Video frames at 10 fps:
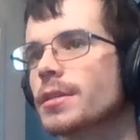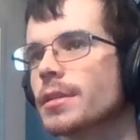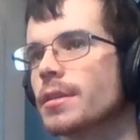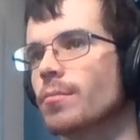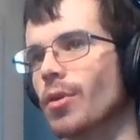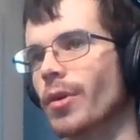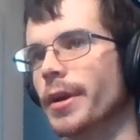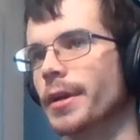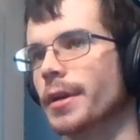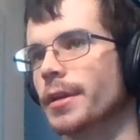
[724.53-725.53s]
is
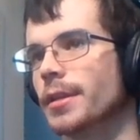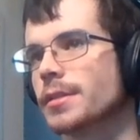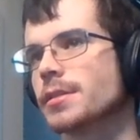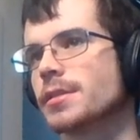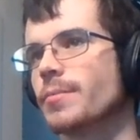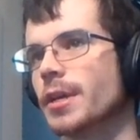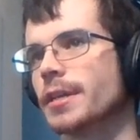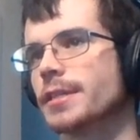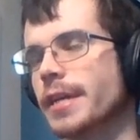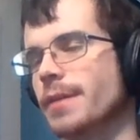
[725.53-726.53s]
important. This is the
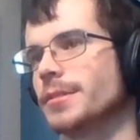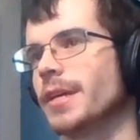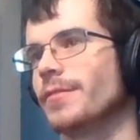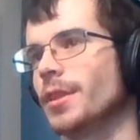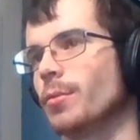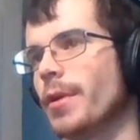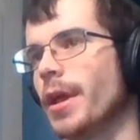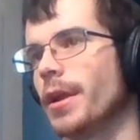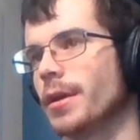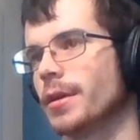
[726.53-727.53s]
biggest time save in the
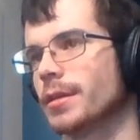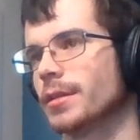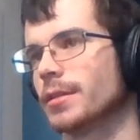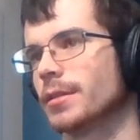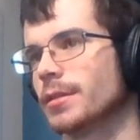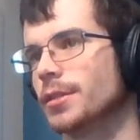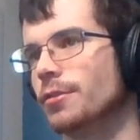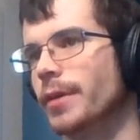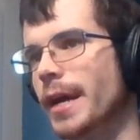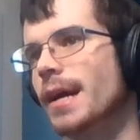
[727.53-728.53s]
run.
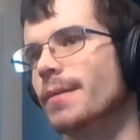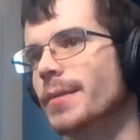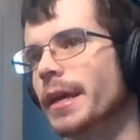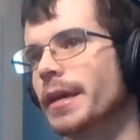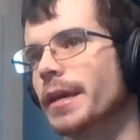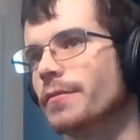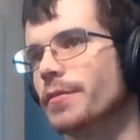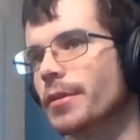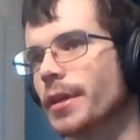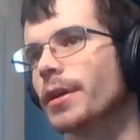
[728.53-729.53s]
Don't at me if
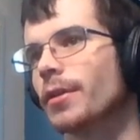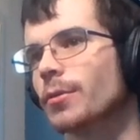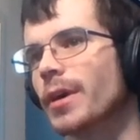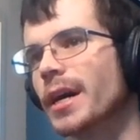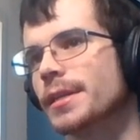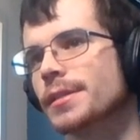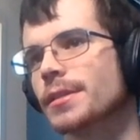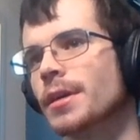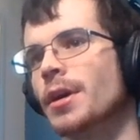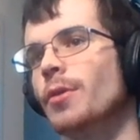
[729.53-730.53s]
you think otherwise.
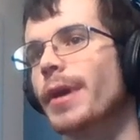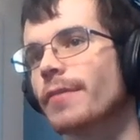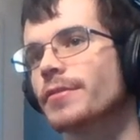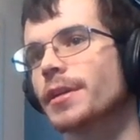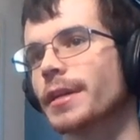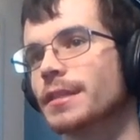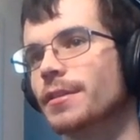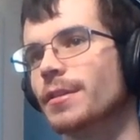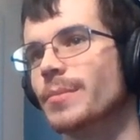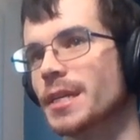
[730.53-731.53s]
We have to click
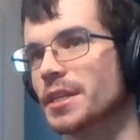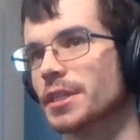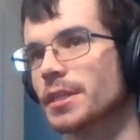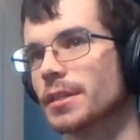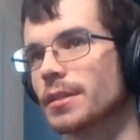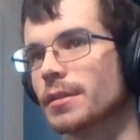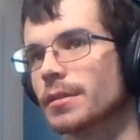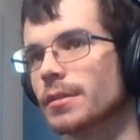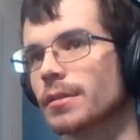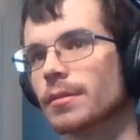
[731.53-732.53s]
to the beach.
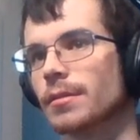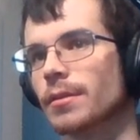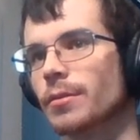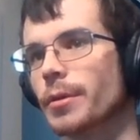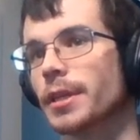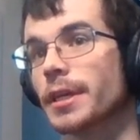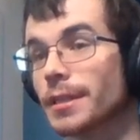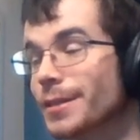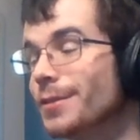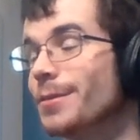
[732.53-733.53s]
We
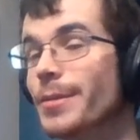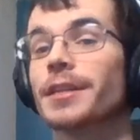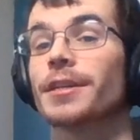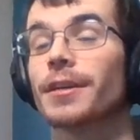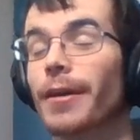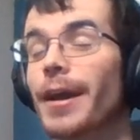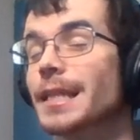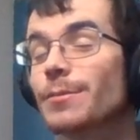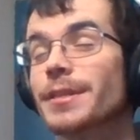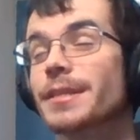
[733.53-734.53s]
clicked to the beach.
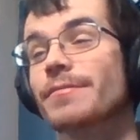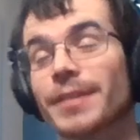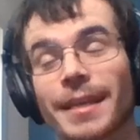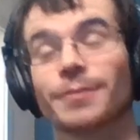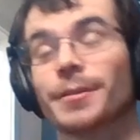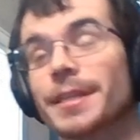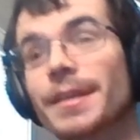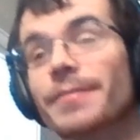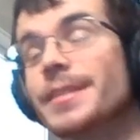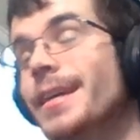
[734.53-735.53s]
Congrats, we saved like
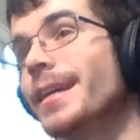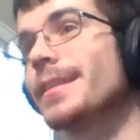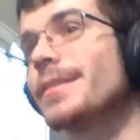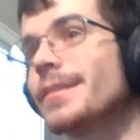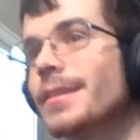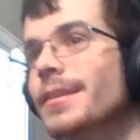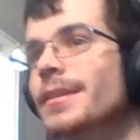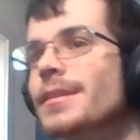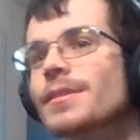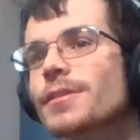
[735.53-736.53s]
27 seconds.
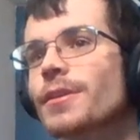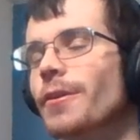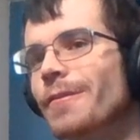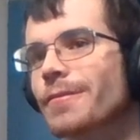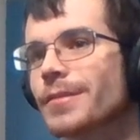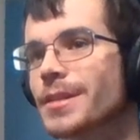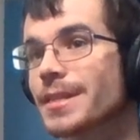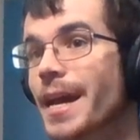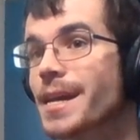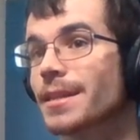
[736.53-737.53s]
So,
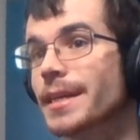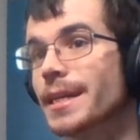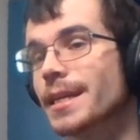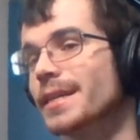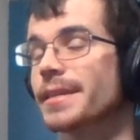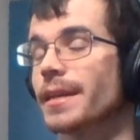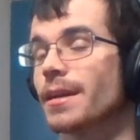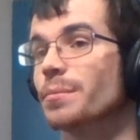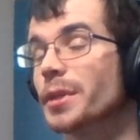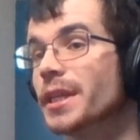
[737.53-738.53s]
cycling is a
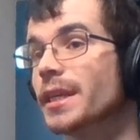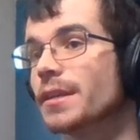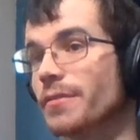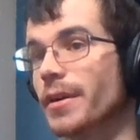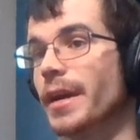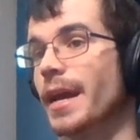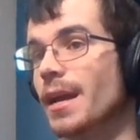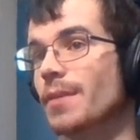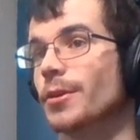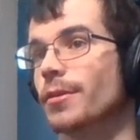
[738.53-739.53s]
completely different
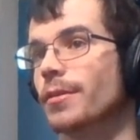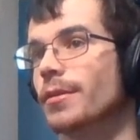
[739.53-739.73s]
animal.